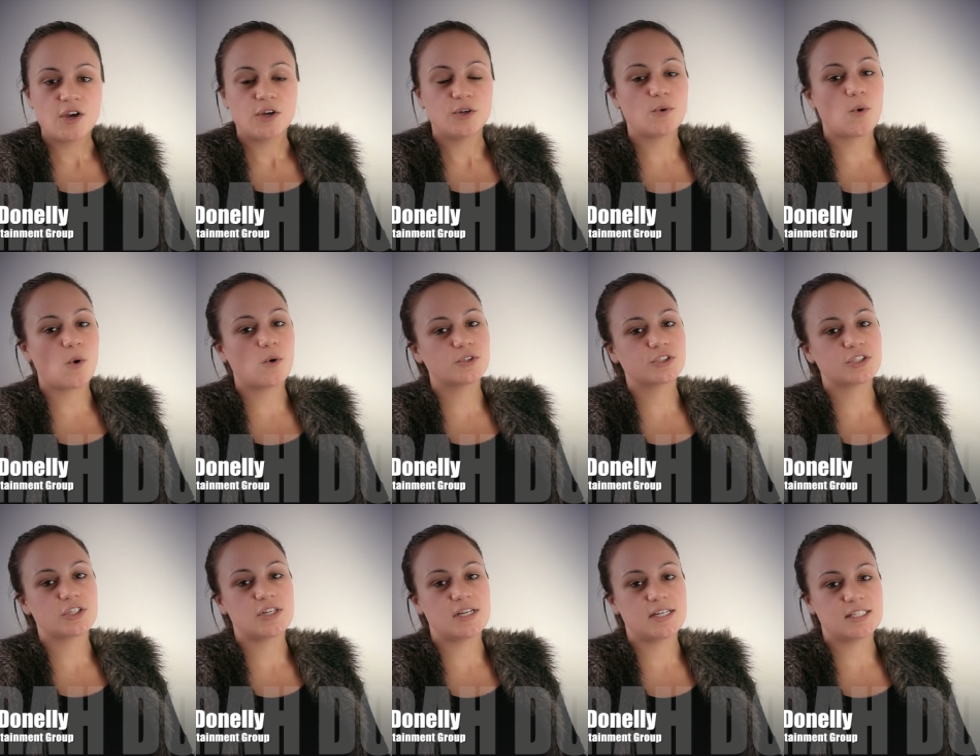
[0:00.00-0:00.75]
You
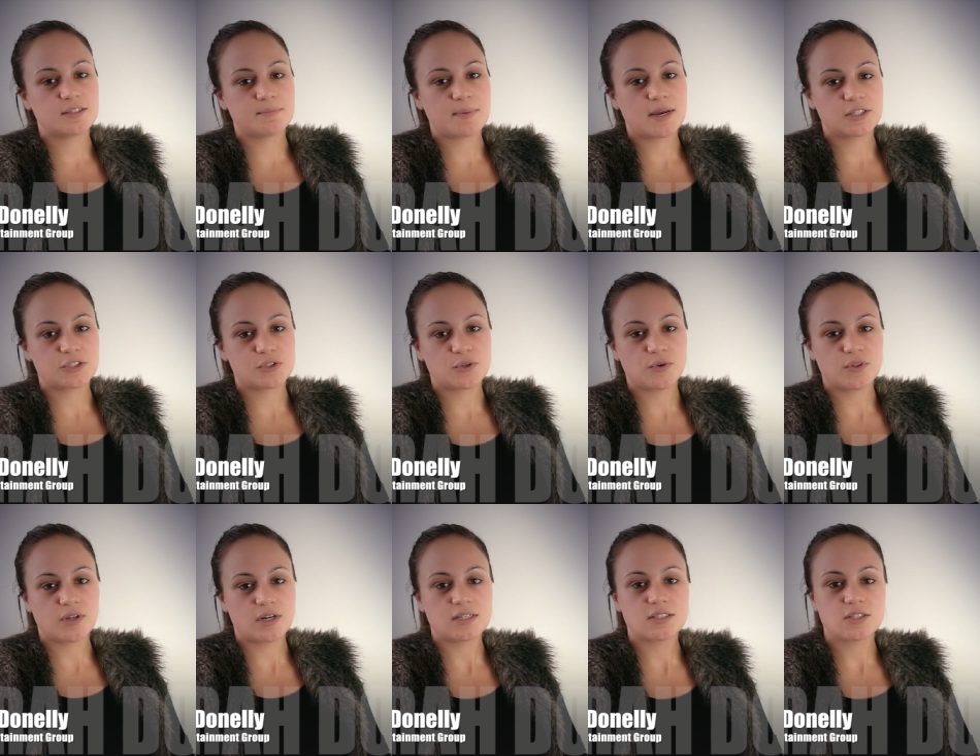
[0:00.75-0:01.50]
also need to make
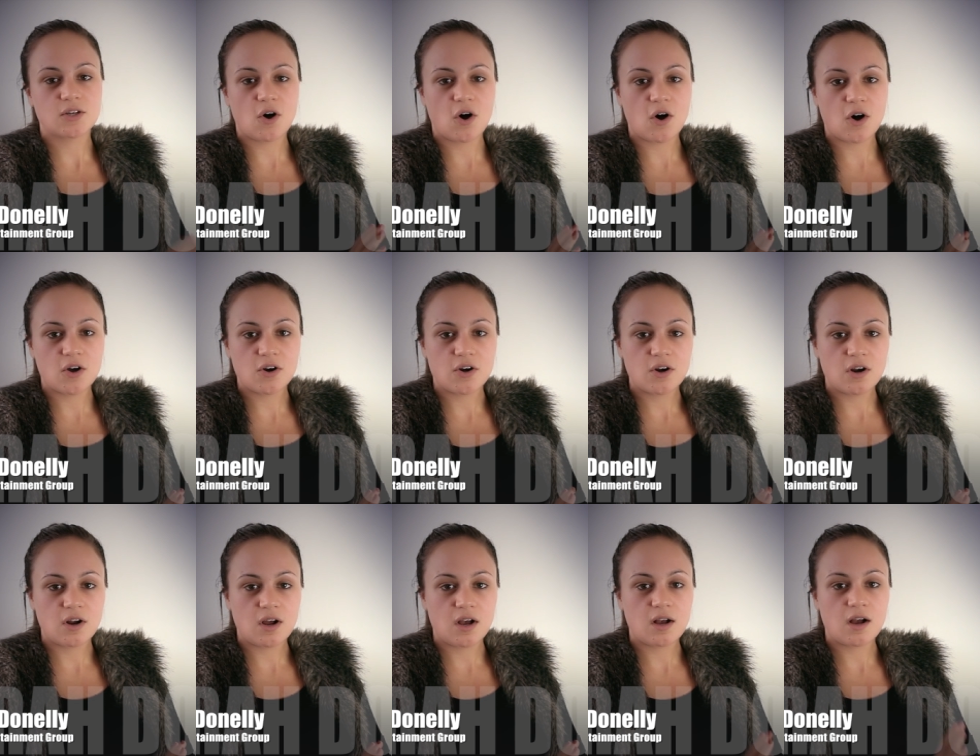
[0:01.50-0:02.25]
sure that it's
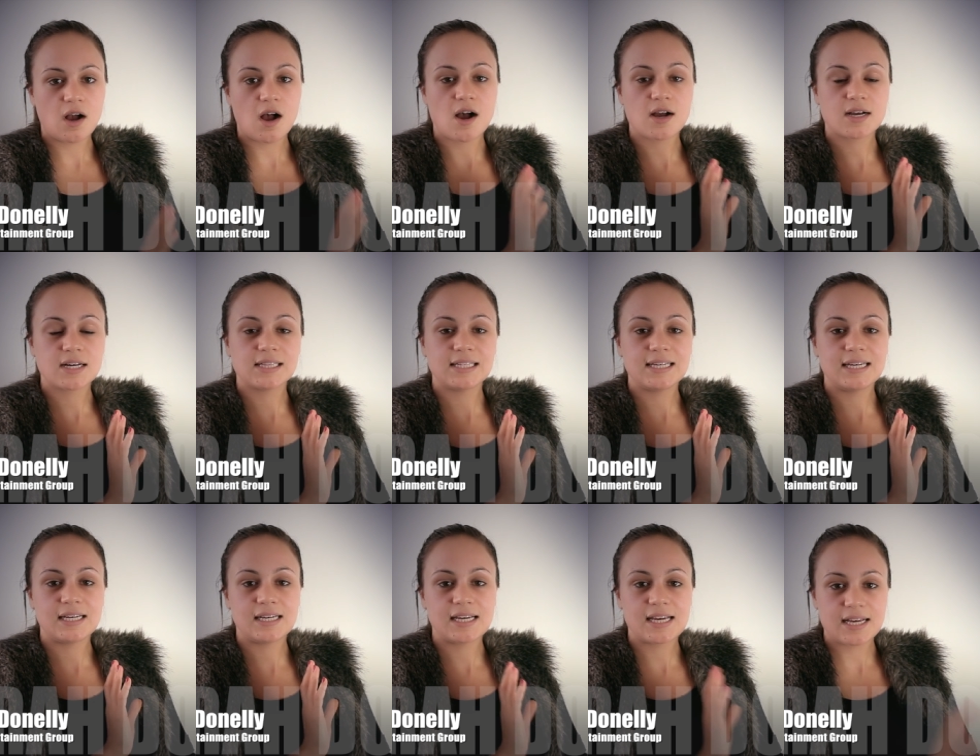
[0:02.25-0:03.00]
got a
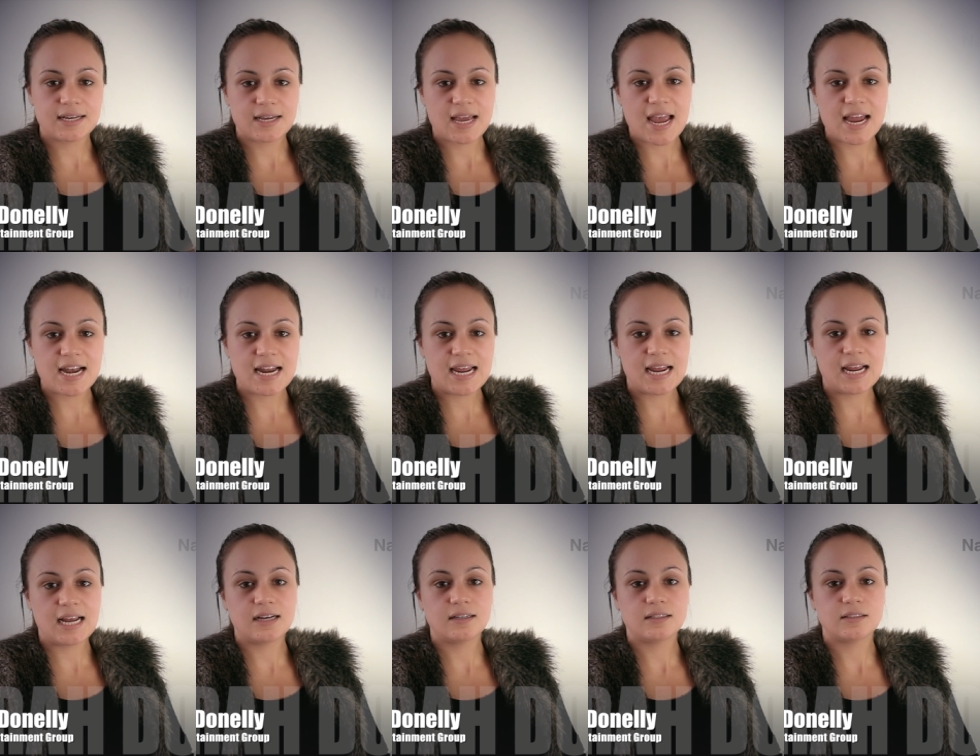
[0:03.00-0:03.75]
clear
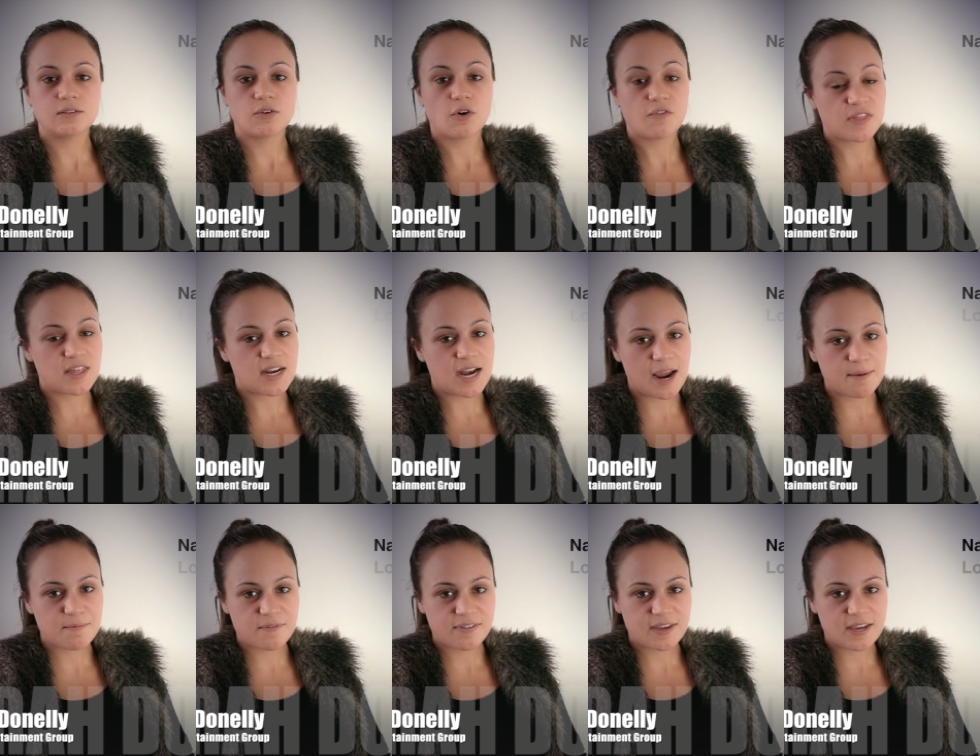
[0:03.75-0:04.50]
heading of the
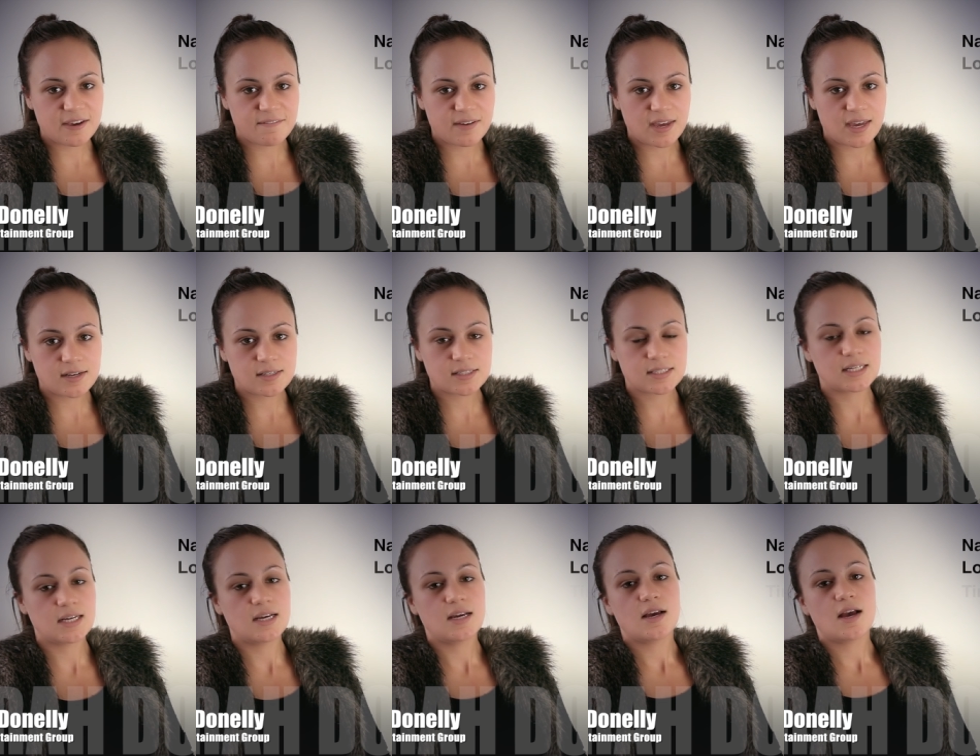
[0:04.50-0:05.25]
name of the
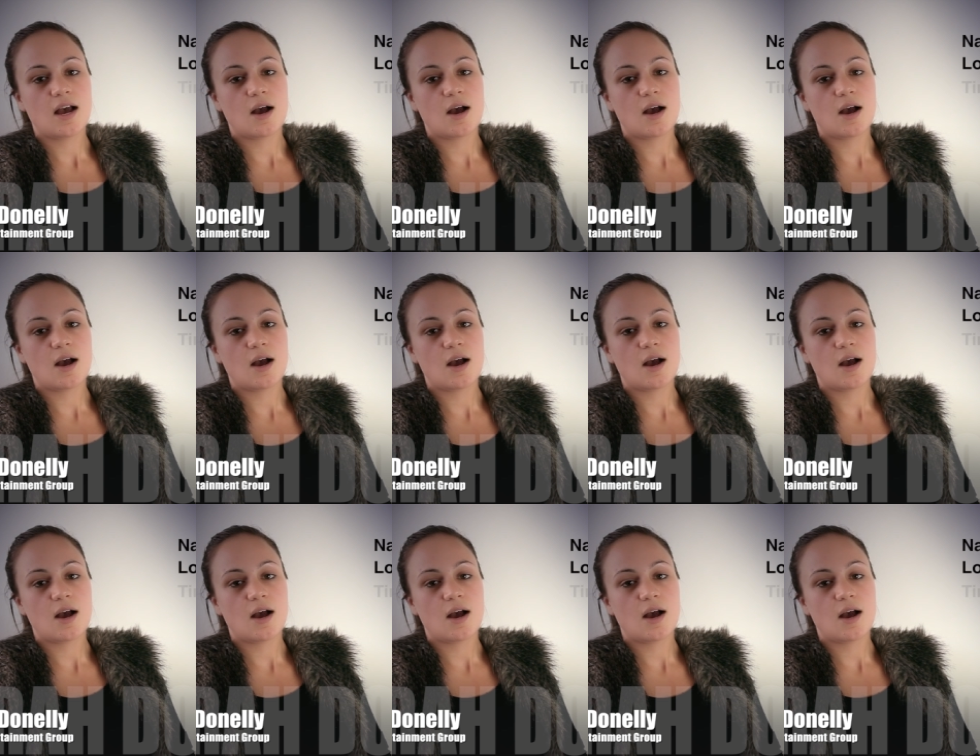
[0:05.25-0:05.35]
event,